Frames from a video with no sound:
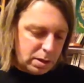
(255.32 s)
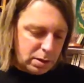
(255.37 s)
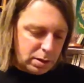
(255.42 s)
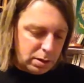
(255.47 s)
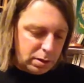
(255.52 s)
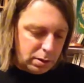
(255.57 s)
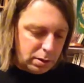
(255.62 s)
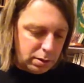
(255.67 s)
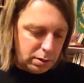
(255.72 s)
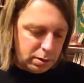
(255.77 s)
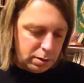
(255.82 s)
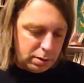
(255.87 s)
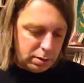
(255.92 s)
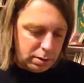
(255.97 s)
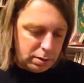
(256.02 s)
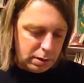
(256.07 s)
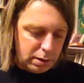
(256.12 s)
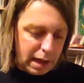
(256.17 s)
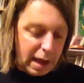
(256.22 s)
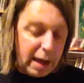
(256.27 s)

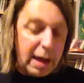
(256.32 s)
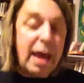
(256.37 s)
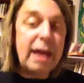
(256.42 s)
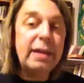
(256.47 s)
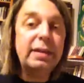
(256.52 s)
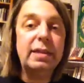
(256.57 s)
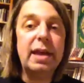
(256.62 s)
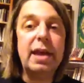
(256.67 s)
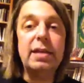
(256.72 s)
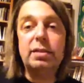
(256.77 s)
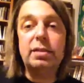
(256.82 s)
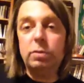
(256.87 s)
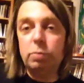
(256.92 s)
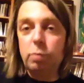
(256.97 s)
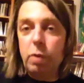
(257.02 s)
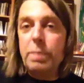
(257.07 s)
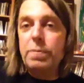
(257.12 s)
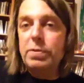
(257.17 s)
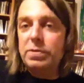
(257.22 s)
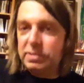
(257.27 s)
I like that
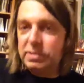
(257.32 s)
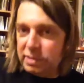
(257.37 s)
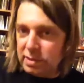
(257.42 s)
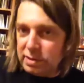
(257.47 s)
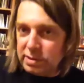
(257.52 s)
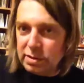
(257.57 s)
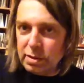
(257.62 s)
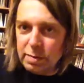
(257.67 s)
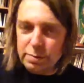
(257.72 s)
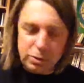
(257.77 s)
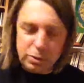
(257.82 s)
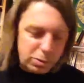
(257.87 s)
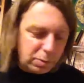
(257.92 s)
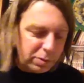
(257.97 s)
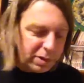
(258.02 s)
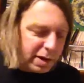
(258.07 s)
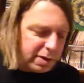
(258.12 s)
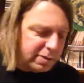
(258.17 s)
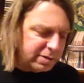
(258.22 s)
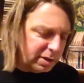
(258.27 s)
weapon system.
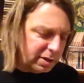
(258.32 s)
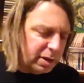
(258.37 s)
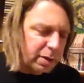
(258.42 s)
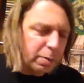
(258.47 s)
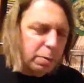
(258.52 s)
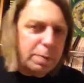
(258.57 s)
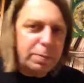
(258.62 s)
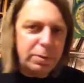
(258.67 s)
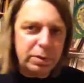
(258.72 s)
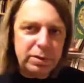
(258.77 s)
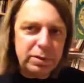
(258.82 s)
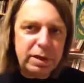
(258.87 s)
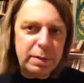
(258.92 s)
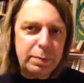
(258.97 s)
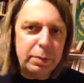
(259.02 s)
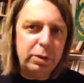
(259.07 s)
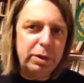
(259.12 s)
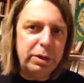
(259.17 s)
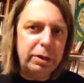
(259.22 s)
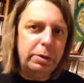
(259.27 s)
There's a weapon
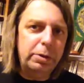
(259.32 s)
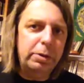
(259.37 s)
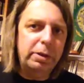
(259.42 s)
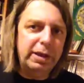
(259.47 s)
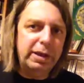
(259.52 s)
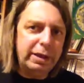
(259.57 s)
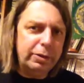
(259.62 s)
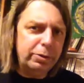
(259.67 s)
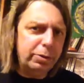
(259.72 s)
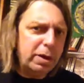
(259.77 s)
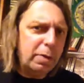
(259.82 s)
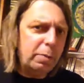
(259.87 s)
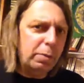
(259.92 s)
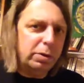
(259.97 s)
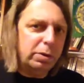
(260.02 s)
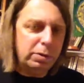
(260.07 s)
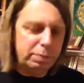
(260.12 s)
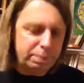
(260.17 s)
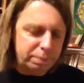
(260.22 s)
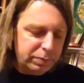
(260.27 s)
table a little later. I
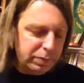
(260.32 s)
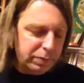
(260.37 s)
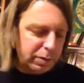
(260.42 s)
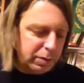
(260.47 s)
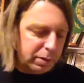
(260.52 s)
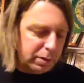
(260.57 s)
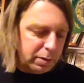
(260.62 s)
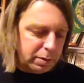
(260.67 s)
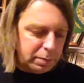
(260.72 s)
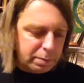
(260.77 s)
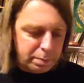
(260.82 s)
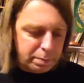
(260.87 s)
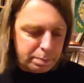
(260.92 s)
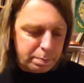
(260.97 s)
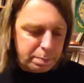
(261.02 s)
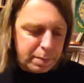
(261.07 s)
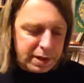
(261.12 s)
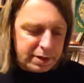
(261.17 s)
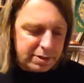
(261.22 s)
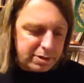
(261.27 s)
will
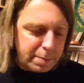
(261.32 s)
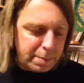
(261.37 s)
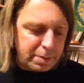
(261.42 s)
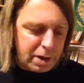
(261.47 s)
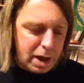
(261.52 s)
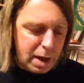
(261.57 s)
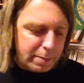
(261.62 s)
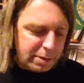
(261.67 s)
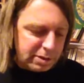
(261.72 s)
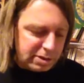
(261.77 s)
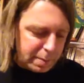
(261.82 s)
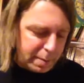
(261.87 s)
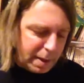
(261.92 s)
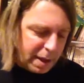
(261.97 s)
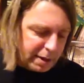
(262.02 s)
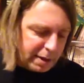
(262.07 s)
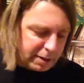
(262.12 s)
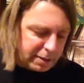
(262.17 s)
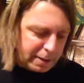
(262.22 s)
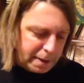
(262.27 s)
make some comments
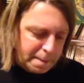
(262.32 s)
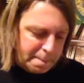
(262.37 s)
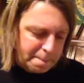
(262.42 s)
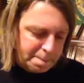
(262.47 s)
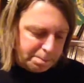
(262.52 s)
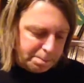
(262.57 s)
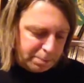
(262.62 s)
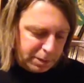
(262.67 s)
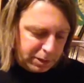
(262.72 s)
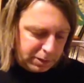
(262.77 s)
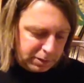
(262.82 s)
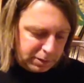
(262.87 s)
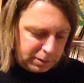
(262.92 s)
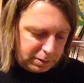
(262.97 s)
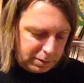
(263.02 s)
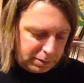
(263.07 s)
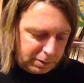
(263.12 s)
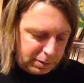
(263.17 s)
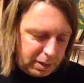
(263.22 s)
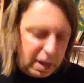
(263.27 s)
about it. But
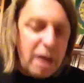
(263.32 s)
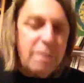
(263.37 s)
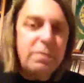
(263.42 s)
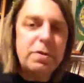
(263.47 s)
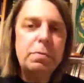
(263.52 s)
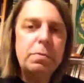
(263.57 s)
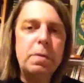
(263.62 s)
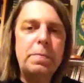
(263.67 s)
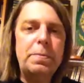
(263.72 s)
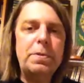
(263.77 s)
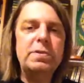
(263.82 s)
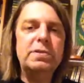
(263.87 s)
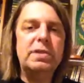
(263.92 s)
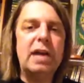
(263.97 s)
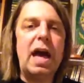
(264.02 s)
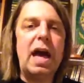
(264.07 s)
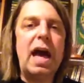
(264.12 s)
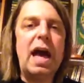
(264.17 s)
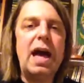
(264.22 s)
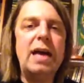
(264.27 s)
every weapon
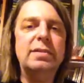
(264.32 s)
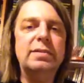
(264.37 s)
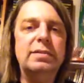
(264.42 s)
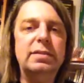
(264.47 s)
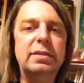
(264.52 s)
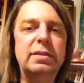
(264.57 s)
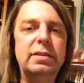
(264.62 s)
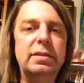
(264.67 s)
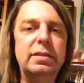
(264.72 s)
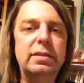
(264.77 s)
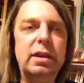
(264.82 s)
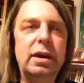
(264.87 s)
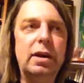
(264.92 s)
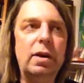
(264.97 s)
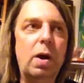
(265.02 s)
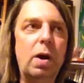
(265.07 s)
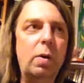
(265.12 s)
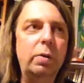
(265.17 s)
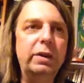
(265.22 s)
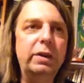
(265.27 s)
has
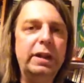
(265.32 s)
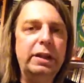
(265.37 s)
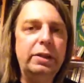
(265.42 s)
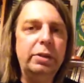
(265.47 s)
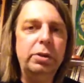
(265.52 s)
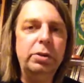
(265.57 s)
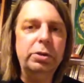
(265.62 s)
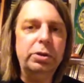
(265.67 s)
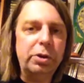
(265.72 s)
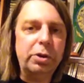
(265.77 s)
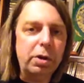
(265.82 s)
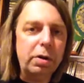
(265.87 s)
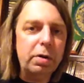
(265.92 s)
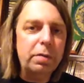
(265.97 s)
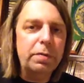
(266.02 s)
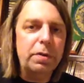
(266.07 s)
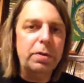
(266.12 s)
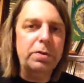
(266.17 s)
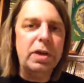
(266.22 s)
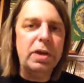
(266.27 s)
their own little
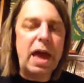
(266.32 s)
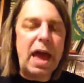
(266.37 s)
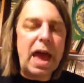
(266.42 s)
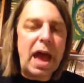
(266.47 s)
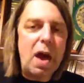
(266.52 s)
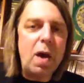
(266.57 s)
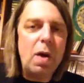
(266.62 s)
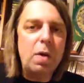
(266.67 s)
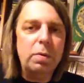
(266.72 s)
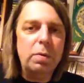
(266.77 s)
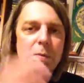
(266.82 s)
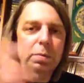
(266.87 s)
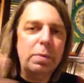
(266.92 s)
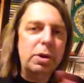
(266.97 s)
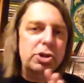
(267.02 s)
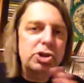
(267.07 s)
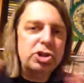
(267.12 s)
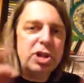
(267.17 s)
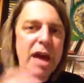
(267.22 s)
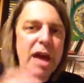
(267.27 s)
curve on how
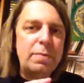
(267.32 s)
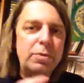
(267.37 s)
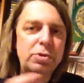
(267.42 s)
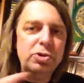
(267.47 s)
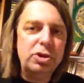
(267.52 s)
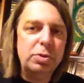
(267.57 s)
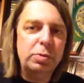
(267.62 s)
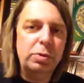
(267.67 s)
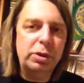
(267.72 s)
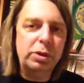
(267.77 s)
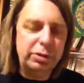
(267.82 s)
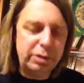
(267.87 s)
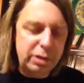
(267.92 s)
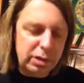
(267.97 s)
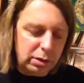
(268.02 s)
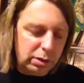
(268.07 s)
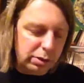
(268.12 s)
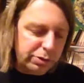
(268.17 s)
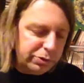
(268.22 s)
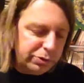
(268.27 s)
much damage they will
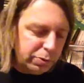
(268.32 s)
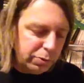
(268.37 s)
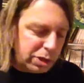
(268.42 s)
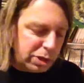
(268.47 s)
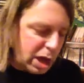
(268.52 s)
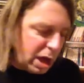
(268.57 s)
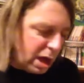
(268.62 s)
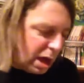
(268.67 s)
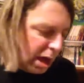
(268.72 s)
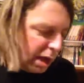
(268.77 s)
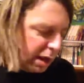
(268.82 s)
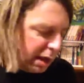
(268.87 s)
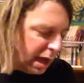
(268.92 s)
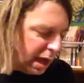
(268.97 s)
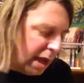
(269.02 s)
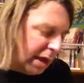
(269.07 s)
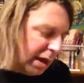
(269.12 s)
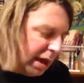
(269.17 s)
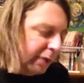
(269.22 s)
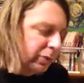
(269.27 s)
deal. So yeah,
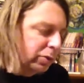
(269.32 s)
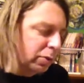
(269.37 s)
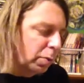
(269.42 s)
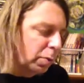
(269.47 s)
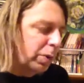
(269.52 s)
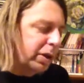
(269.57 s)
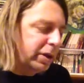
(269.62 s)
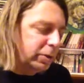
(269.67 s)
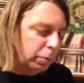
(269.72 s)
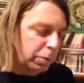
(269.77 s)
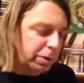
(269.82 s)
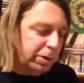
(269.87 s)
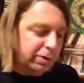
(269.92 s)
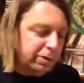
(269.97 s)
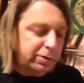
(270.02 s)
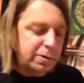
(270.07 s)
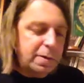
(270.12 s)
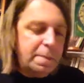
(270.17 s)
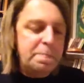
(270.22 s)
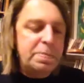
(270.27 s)
I like the way it works.